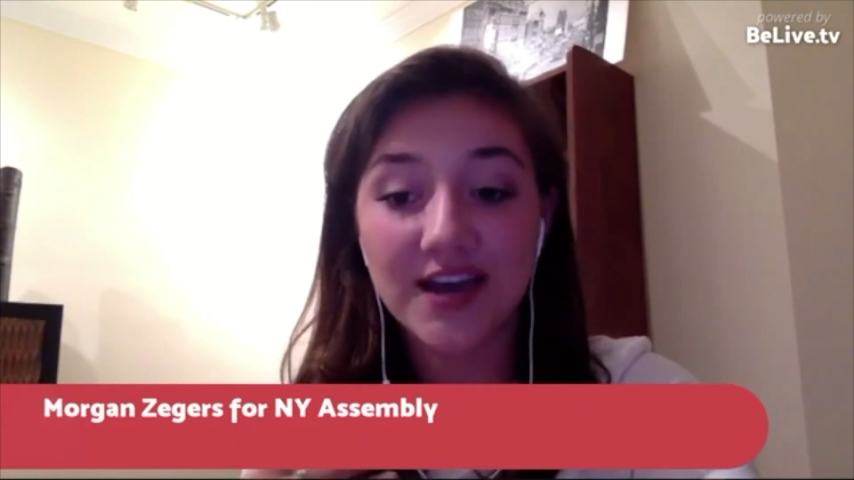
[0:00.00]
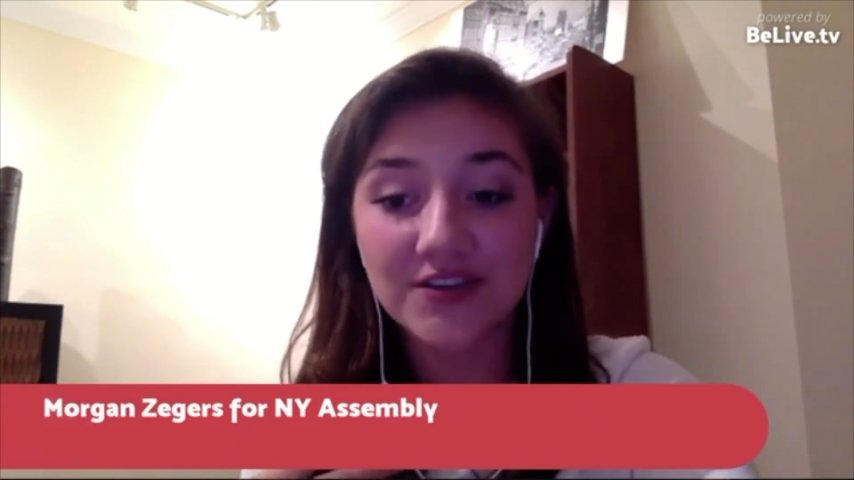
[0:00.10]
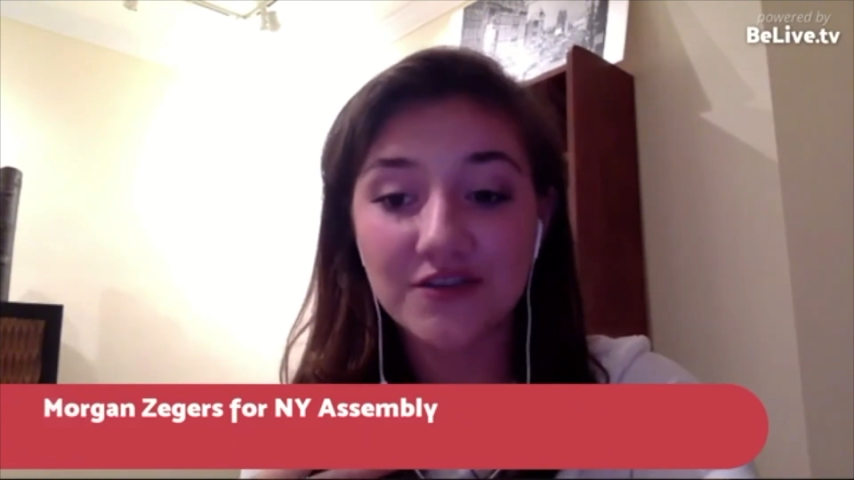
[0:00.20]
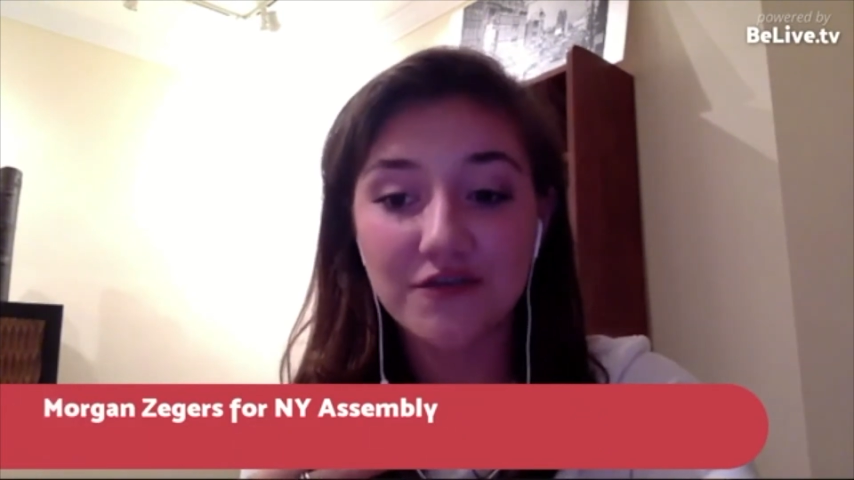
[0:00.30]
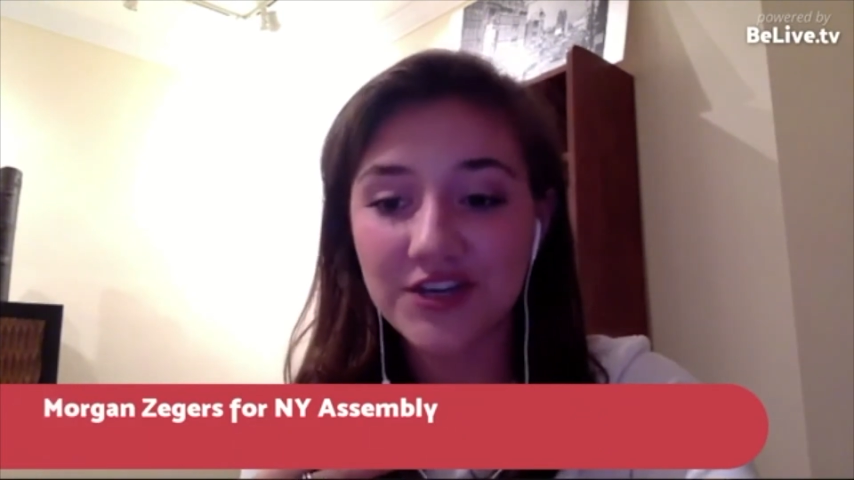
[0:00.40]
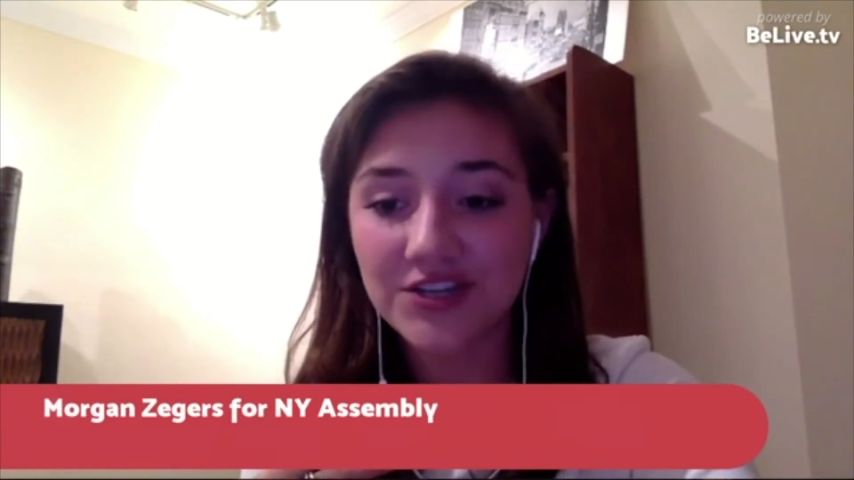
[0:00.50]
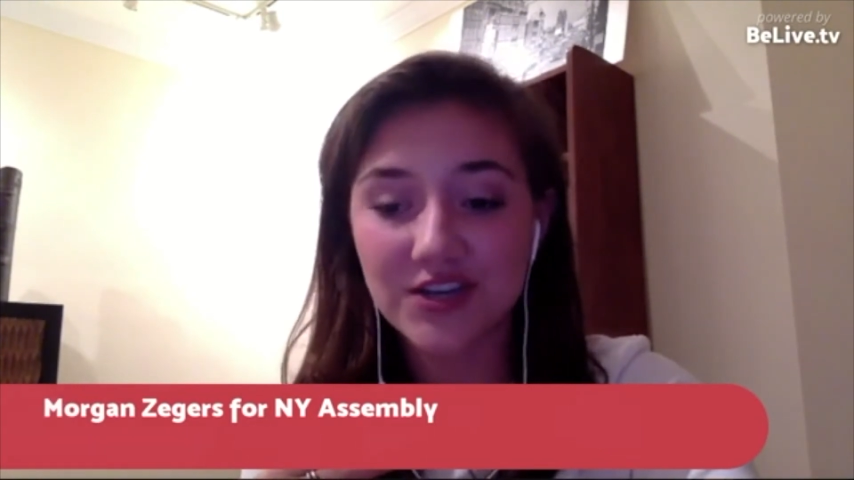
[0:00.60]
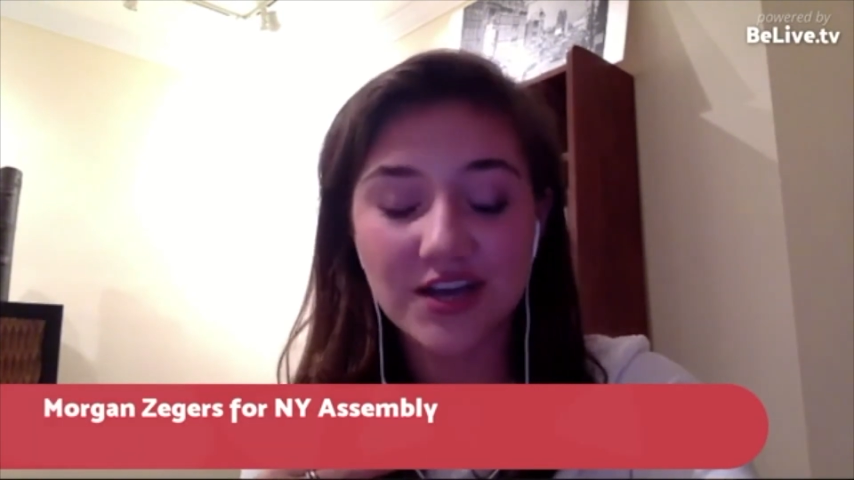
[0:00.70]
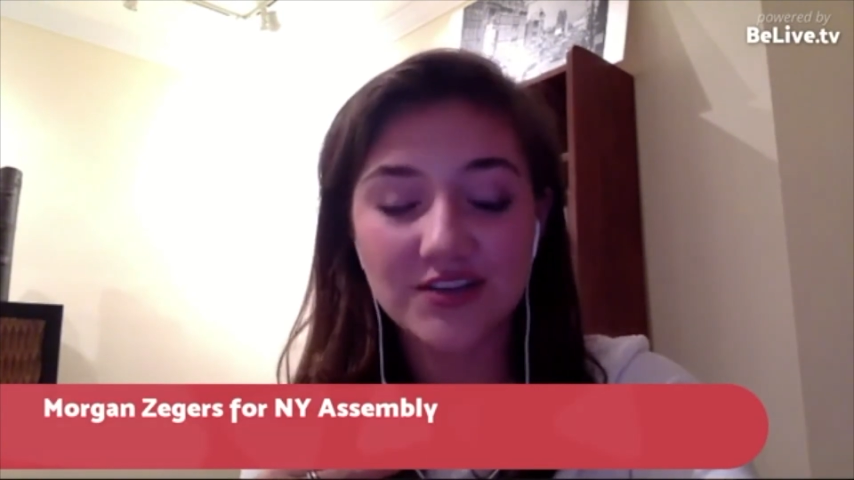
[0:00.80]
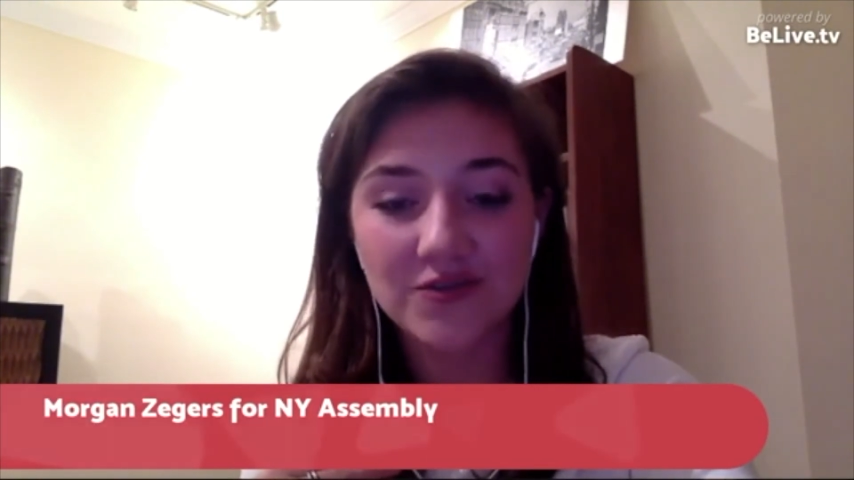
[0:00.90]
I took French
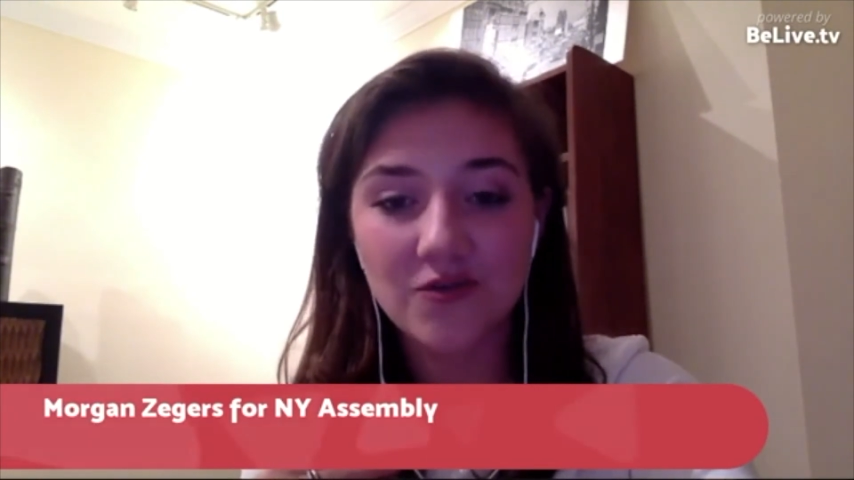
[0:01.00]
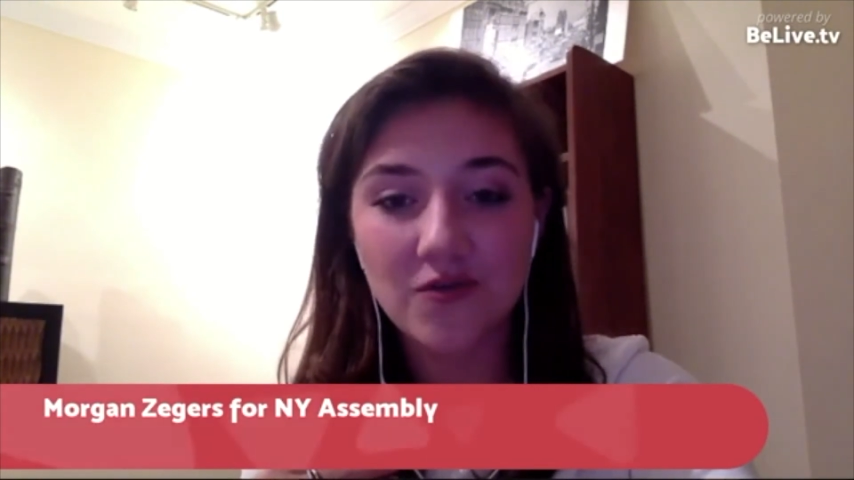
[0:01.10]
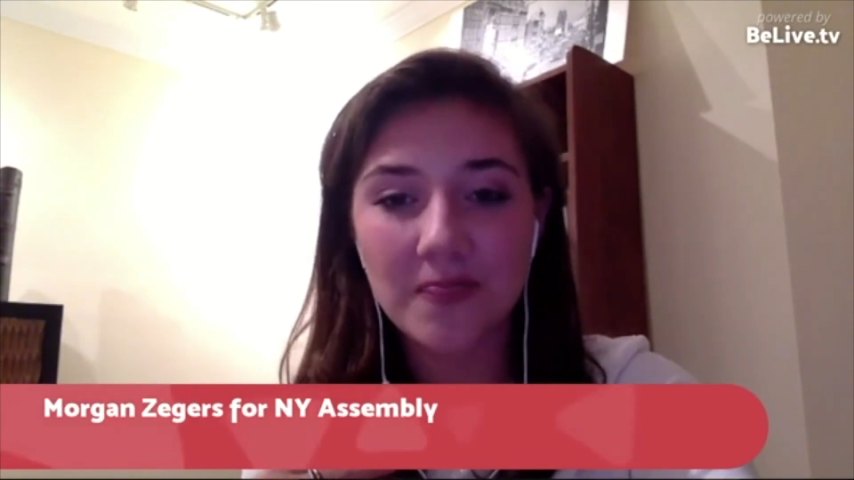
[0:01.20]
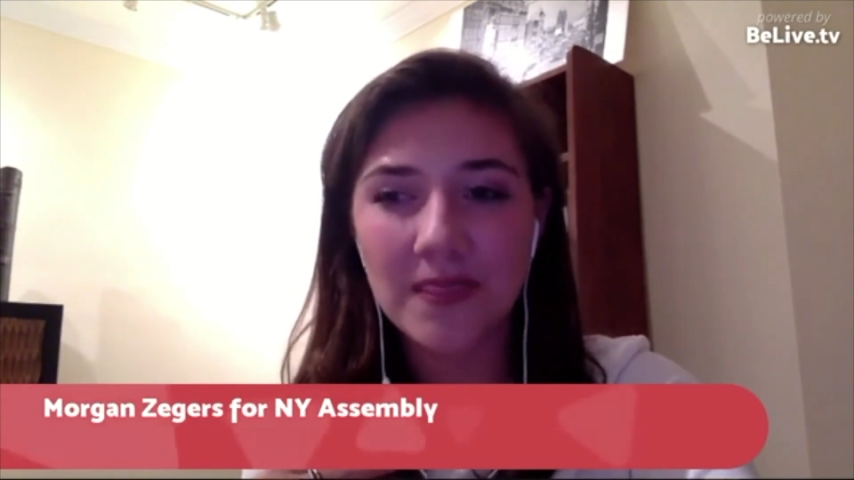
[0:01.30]
in high school